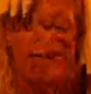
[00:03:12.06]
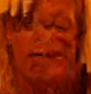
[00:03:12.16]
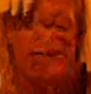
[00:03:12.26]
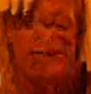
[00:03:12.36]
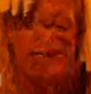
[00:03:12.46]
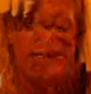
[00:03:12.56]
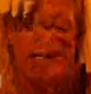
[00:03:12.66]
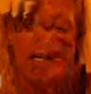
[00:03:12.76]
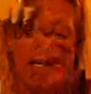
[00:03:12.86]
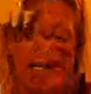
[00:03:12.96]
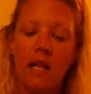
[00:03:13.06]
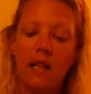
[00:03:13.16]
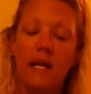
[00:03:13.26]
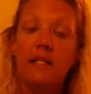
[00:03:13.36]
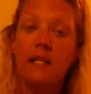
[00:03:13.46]
produces
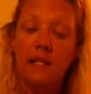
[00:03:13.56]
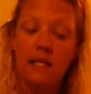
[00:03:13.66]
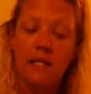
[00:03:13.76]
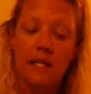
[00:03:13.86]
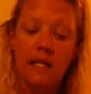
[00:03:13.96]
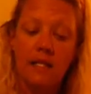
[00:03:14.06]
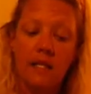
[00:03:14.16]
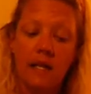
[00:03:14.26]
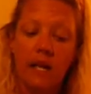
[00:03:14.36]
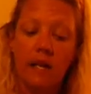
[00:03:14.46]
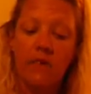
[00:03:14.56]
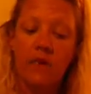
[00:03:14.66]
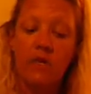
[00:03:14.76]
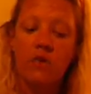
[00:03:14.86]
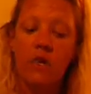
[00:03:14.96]
less and less insulin, and
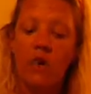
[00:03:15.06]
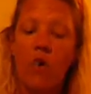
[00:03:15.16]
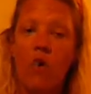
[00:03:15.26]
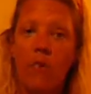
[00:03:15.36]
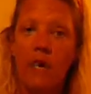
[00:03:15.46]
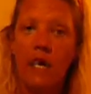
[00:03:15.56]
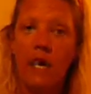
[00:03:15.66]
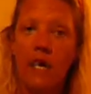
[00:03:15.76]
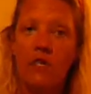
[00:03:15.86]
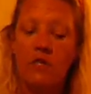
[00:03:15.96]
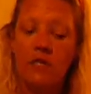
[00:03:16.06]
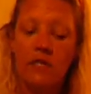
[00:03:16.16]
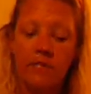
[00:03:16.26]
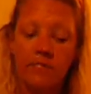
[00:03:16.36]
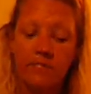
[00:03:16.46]
eventually oral medications
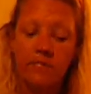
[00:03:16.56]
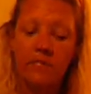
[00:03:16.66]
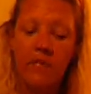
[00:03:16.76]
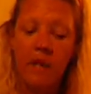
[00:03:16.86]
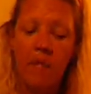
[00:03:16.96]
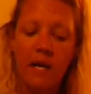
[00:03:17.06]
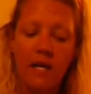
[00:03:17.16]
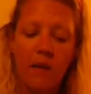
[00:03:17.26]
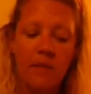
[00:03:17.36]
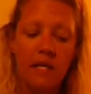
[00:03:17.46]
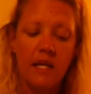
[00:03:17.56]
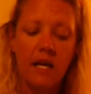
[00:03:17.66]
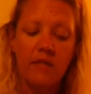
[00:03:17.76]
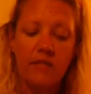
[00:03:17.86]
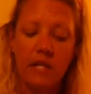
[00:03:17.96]
might not be
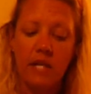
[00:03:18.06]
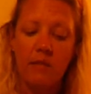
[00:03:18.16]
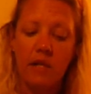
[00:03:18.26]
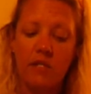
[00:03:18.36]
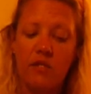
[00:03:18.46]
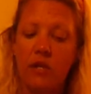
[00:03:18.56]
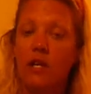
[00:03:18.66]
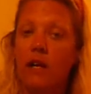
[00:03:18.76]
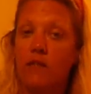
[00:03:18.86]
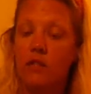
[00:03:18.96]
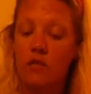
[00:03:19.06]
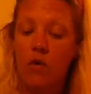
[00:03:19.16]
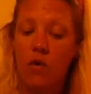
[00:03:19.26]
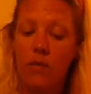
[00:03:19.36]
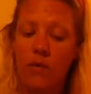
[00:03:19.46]
enough to keep blood sugar levels
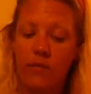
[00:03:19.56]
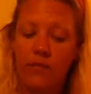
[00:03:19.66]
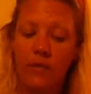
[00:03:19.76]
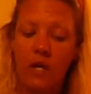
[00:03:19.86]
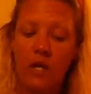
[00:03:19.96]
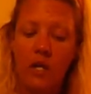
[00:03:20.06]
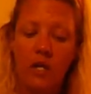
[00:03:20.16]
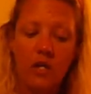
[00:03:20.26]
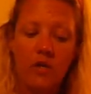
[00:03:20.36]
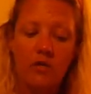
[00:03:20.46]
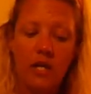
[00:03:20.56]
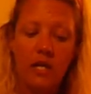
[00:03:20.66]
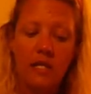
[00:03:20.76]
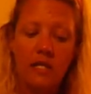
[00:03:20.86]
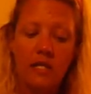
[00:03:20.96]
normal. Using
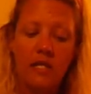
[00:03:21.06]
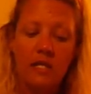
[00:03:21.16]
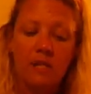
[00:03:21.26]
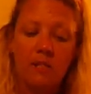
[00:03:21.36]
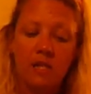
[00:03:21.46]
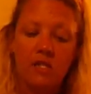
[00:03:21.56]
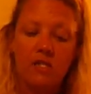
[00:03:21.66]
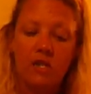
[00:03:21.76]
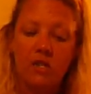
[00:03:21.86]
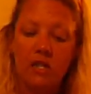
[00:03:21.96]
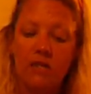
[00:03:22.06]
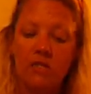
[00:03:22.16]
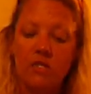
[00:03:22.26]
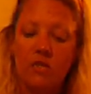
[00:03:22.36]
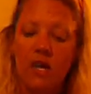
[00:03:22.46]
insulin to get blood sugar
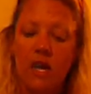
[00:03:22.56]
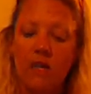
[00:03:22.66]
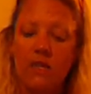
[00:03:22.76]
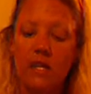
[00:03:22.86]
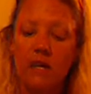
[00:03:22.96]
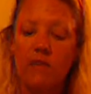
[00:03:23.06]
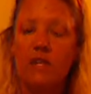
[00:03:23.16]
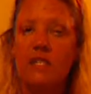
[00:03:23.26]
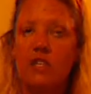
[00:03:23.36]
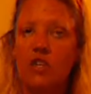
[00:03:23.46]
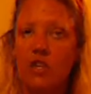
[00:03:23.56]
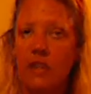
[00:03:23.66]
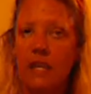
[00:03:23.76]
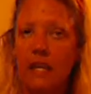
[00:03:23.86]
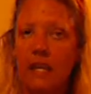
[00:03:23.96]
levels to a healthy level is a good
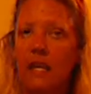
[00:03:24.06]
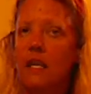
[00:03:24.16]
thing,